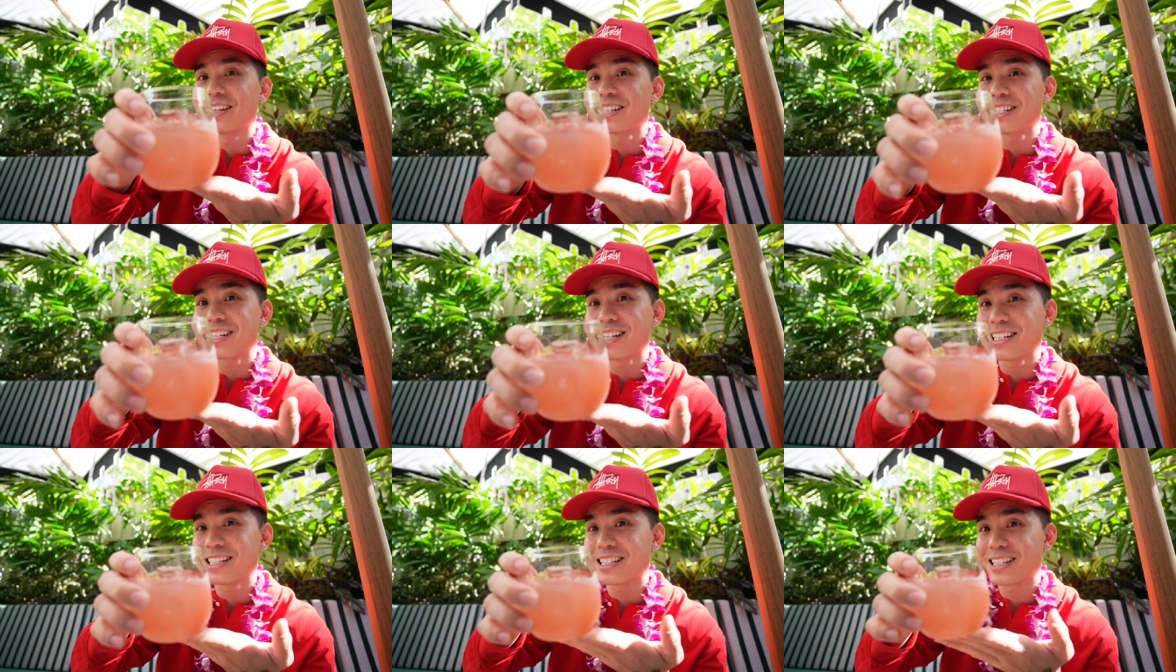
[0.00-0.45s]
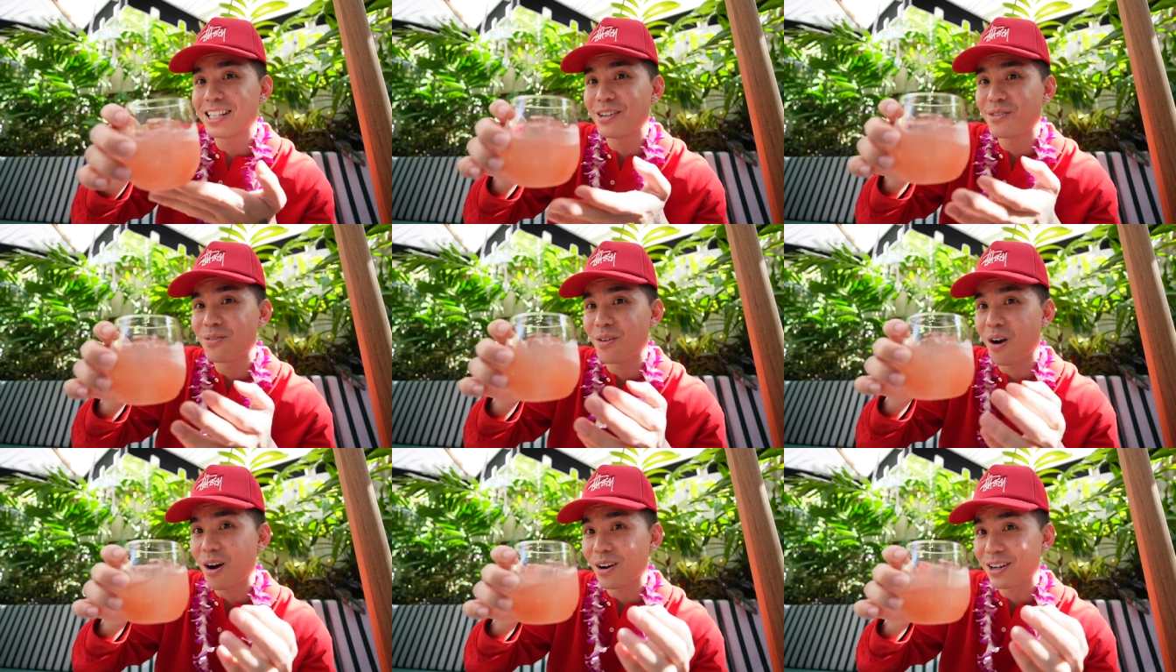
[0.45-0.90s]
This is
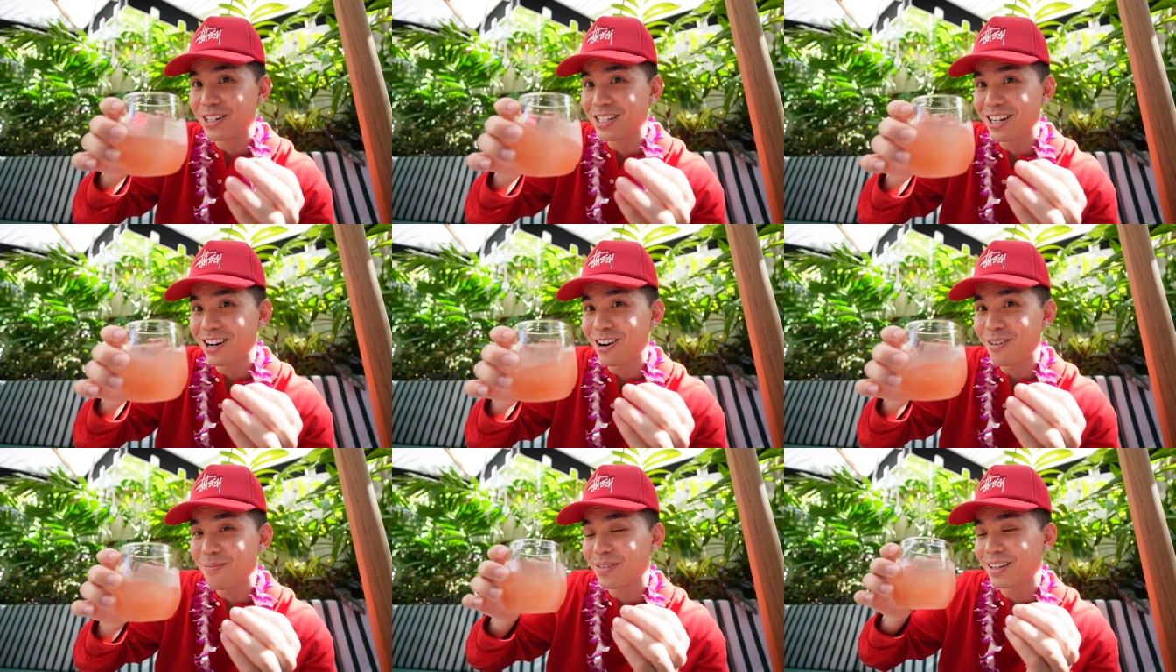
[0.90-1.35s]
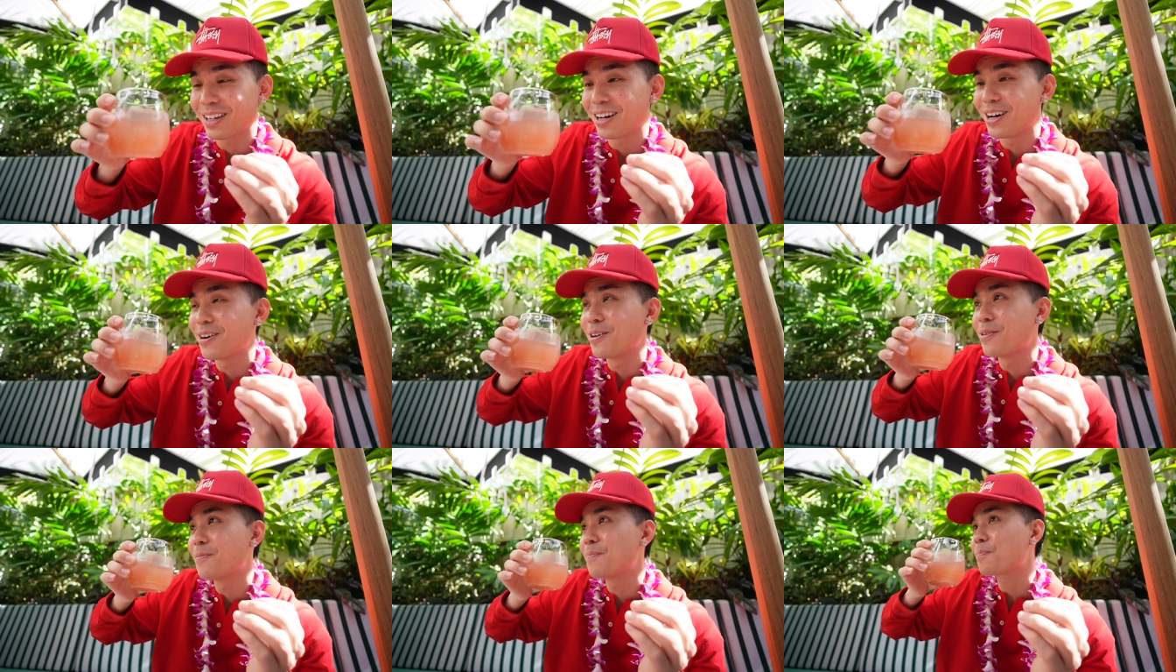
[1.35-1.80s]
the rock salt
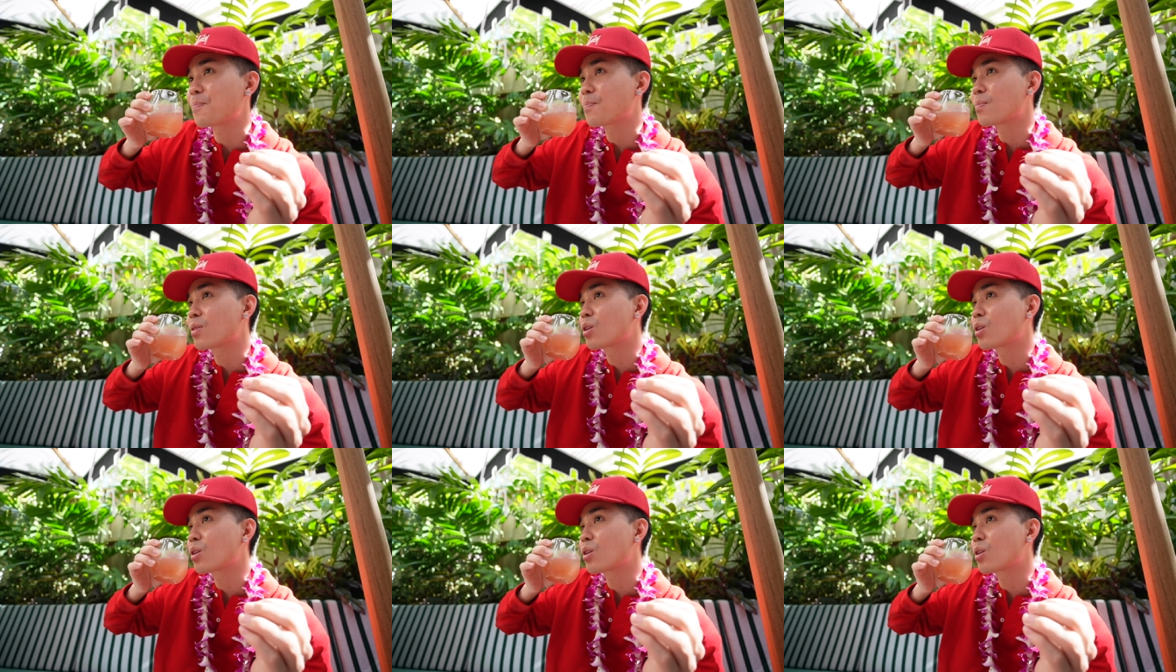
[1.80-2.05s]
plum.